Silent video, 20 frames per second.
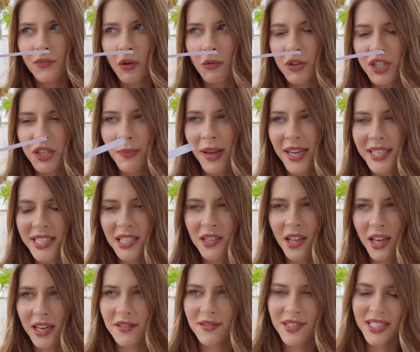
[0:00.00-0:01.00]
which makes a
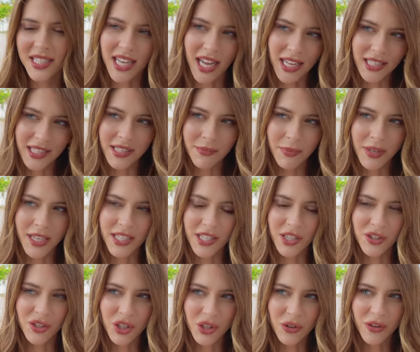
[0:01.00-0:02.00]
lot of sense because
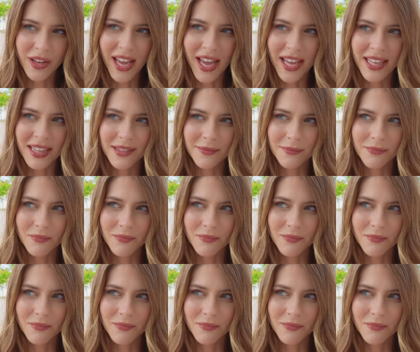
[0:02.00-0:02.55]
you do get